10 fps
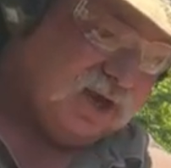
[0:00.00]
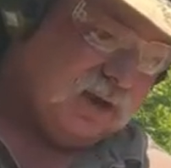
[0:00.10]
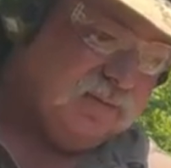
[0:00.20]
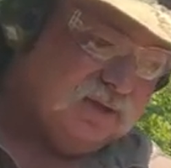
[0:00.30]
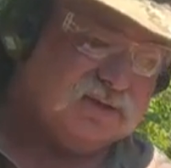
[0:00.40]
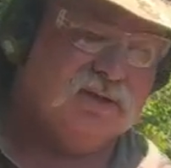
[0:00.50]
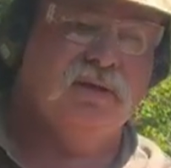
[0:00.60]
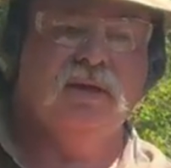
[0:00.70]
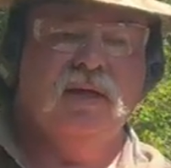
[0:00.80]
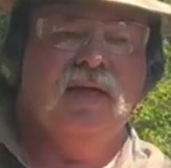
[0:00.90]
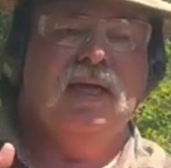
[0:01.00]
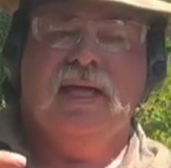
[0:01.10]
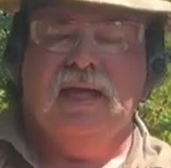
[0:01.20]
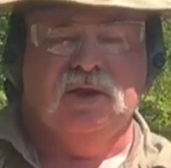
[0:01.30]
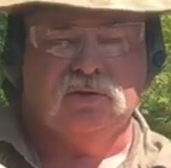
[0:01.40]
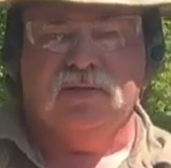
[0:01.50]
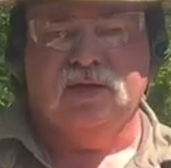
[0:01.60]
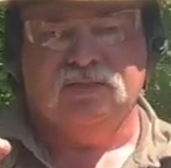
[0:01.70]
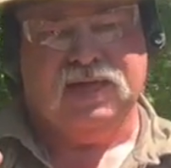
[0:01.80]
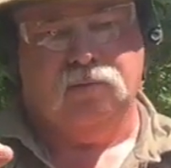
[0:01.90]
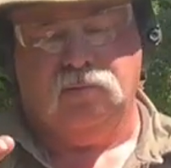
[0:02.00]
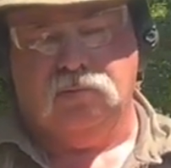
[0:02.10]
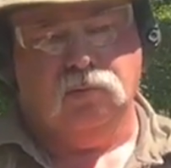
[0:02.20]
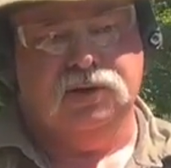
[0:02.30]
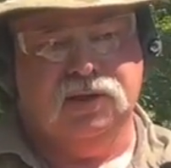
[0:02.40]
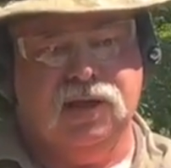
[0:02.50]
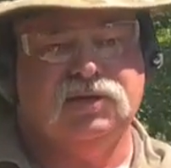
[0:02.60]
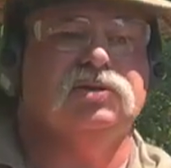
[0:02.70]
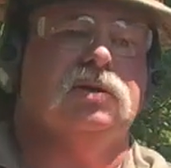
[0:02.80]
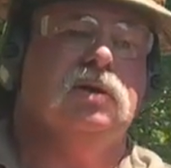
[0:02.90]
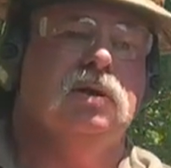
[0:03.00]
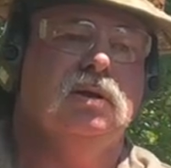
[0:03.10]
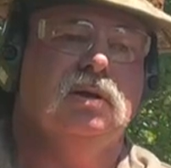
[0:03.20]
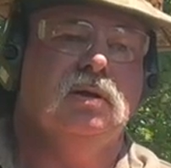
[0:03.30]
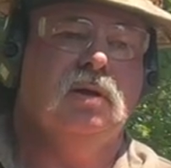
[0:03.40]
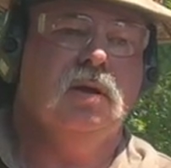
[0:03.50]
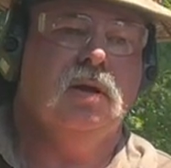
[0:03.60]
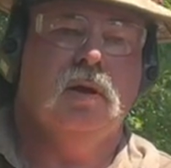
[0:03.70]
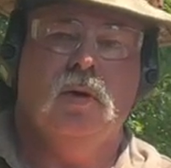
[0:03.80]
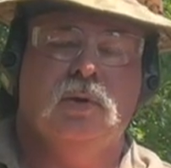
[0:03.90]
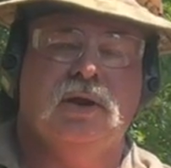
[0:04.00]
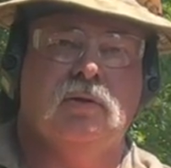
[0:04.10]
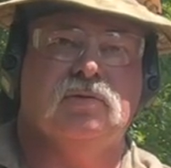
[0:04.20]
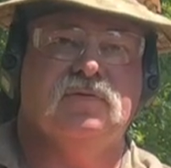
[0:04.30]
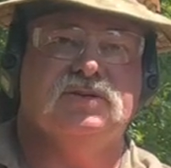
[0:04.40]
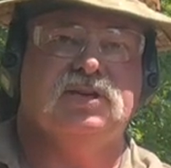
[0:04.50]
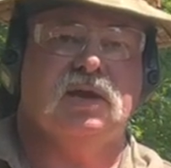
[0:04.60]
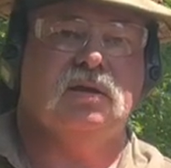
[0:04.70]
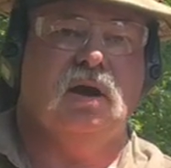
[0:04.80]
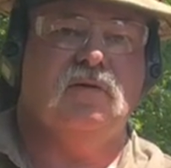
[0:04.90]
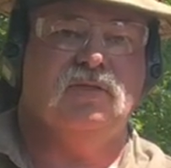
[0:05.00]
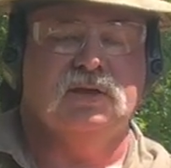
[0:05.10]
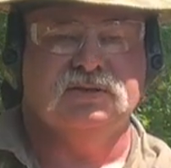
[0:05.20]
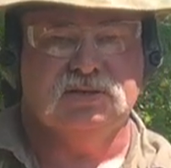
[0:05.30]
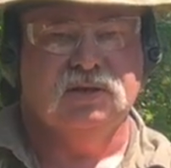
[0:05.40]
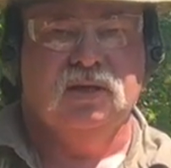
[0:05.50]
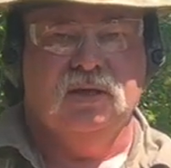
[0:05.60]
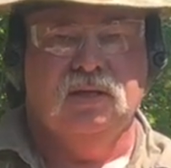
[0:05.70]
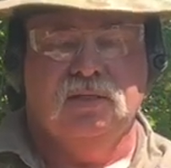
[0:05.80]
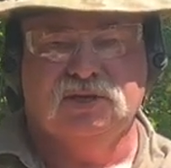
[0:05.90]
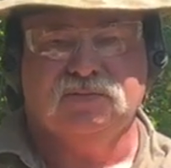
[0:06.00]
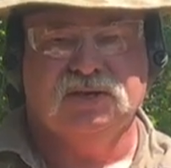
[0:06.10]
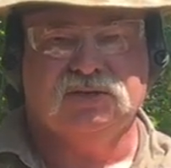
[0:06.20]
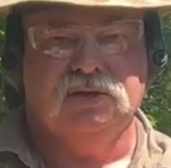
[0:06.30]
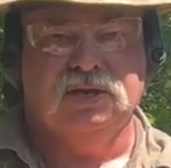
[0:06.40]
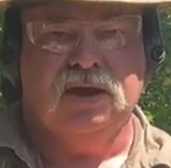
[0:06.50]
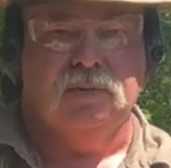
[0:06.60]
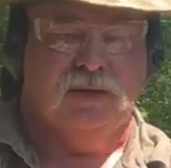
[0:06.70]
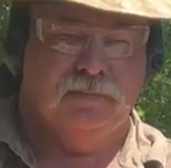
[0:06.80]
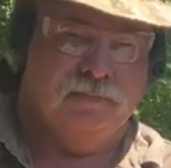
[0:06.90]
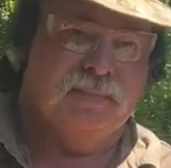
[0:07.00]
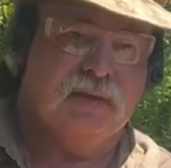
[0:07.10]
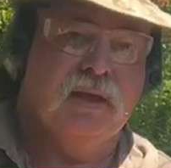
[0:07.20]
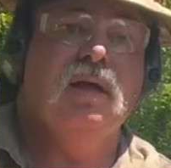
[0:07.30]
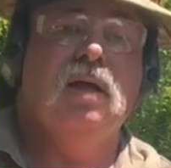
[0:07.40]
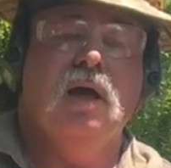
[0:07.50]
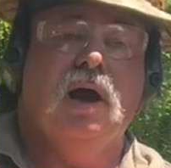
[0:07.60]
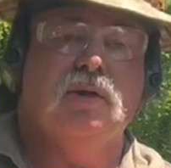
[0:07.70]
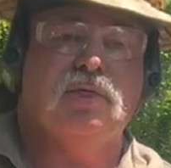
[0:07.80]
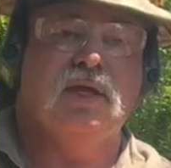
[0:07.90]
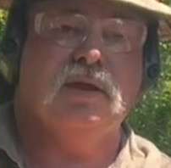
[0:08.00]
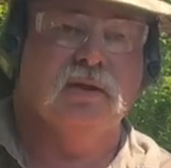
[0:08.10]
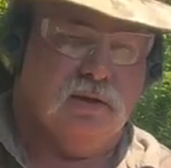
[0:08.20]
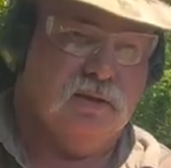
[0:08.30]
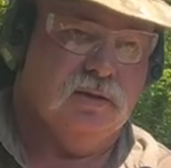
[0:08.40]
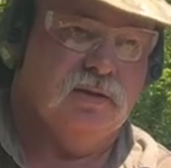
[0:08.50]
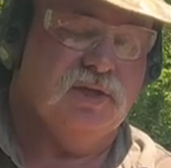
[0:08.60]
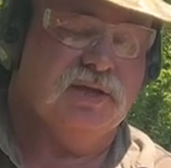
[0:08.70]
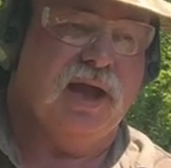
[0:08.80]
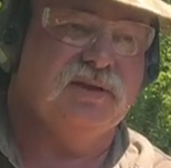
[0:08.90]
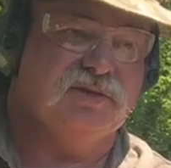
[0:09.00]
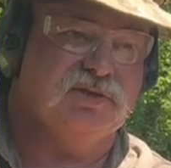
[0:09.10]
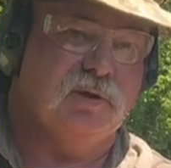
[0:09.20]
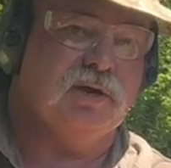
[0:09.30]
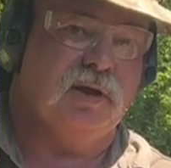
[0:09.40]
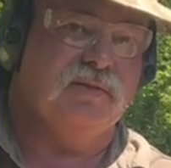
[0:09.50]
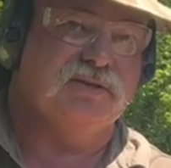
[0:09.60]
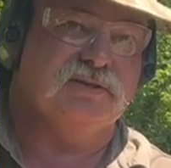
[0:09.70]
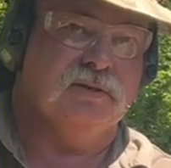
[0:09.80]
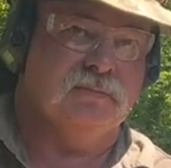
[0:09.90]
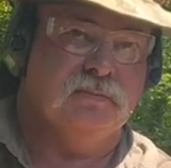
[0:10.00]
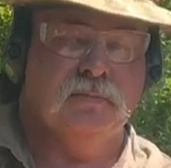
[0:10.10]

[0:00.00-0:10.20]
timed this, and trying to get that one extra 1/100th of a second off things, this may slow you down a bit. Other thing here, the Geisley trigger on this thing,